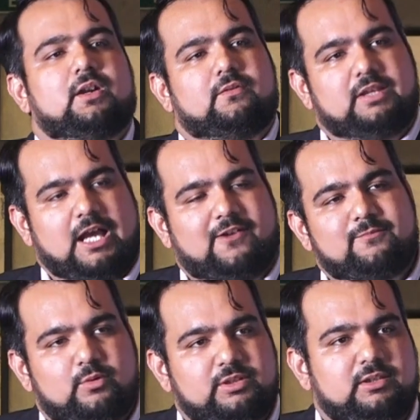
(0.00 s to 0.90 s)
We have
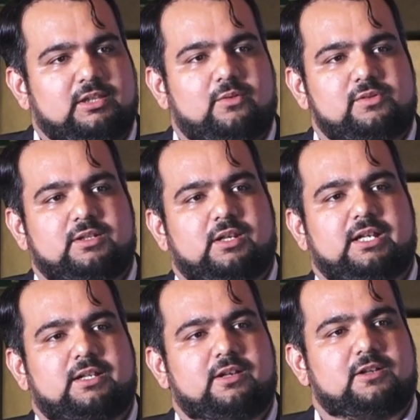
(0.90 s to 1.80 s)
more than
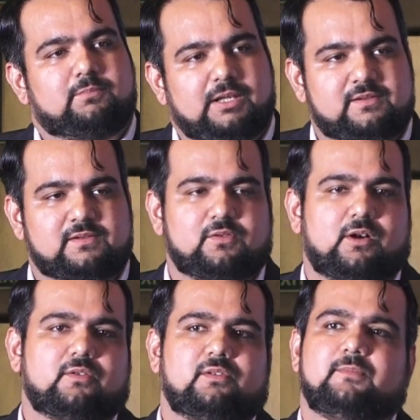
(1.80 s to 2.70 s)
1,800 plus
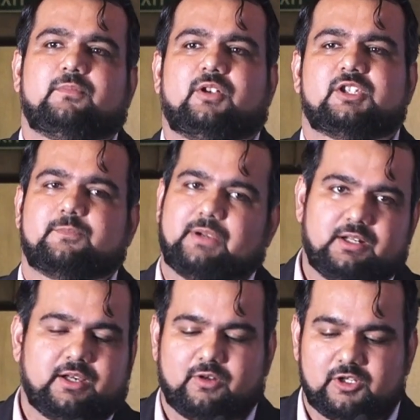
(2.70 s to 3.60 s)
on-roll employees spread
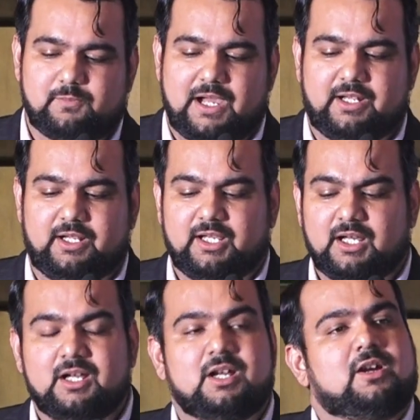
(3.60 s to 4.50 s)
across pan India,
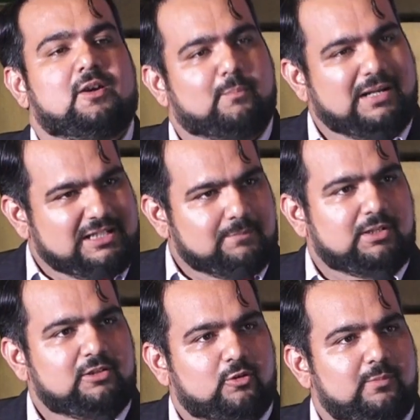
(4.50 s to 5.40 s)
multiple
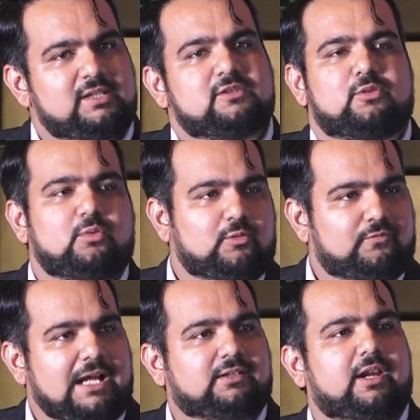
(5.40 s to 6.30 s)
domains throughout
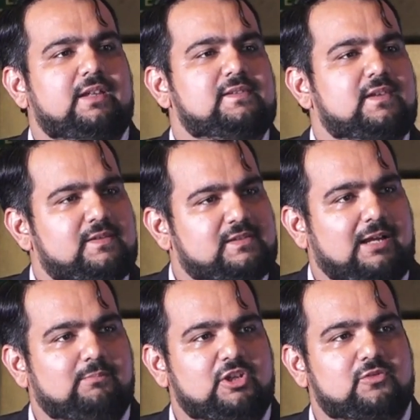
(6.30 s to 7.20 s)
factories,
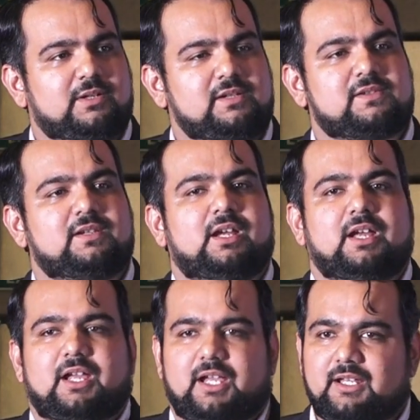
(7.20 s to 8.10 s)
establishments,
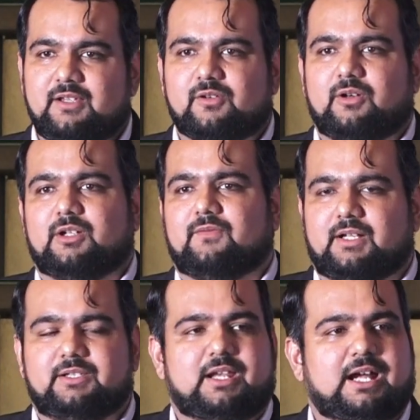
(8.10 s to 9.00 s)
any sort of
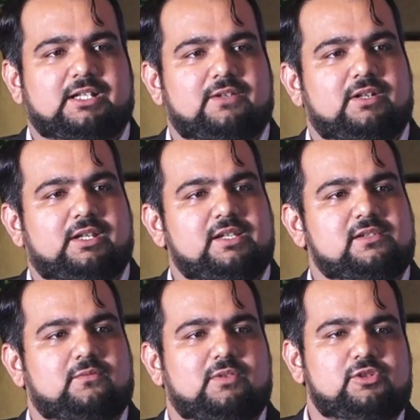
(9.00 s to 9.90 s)
other activities
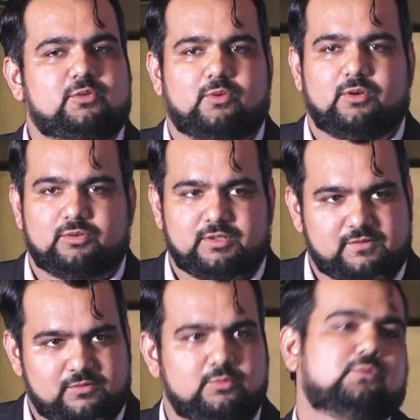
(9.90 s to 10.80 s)
which you want us
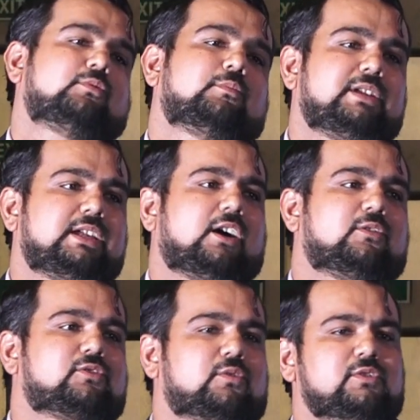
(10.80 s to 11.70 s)
to be
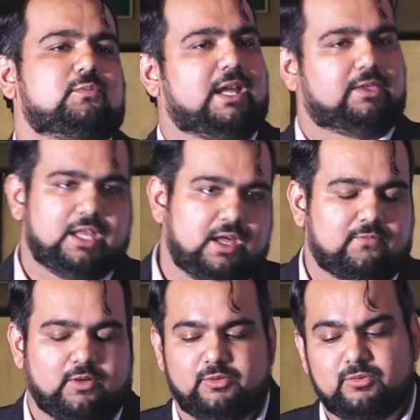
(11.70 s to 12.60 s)
outsourced, we are there
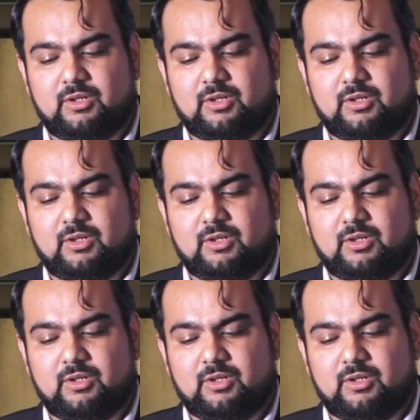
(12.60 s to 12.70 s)
for you.